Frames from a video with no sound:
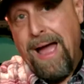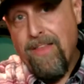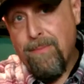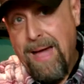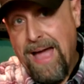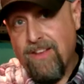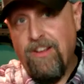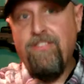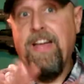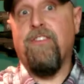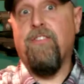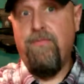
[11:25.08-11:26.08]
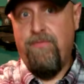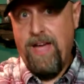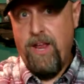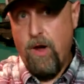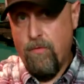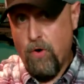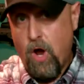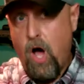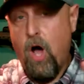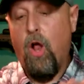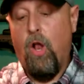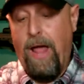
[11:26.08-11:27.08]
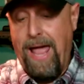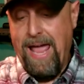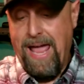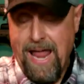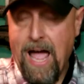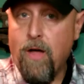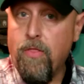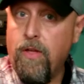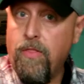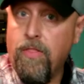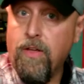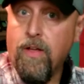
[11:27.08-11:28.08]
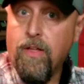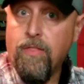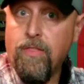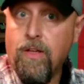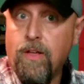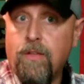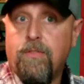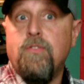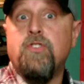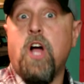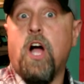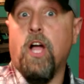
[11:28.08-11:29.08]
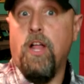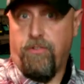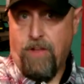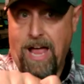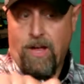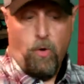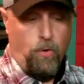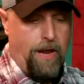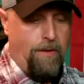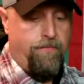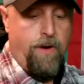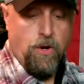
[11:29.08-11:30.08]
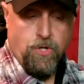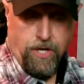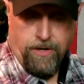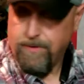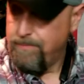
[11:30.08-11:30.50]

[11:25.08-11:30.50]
how the magazines actually fed overall and how the, the, the shotgun cycled and functioned.